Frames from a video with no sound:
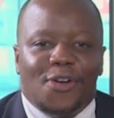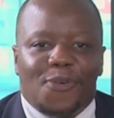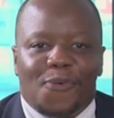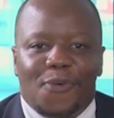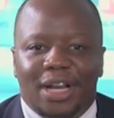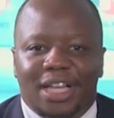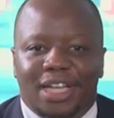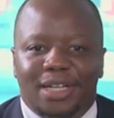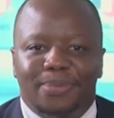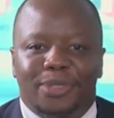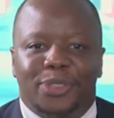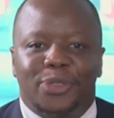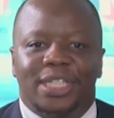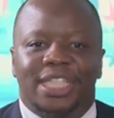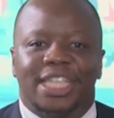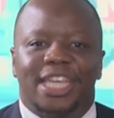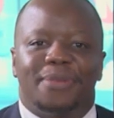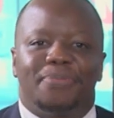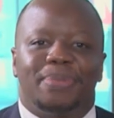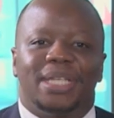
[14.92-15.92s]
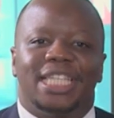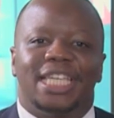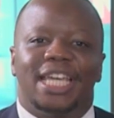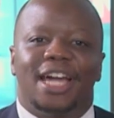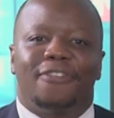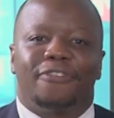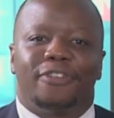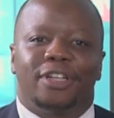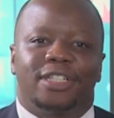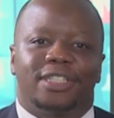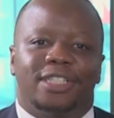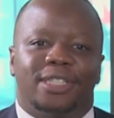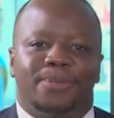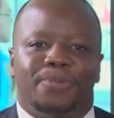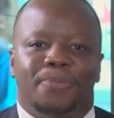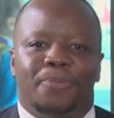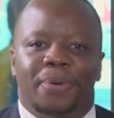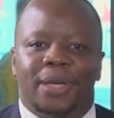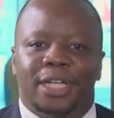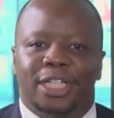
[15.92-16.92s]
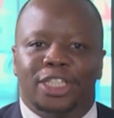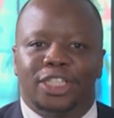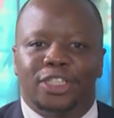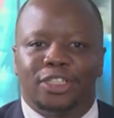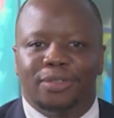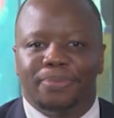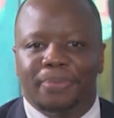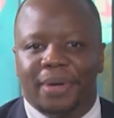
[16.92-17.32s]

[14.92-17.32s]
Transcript: Welcome to a C N B C Africa special.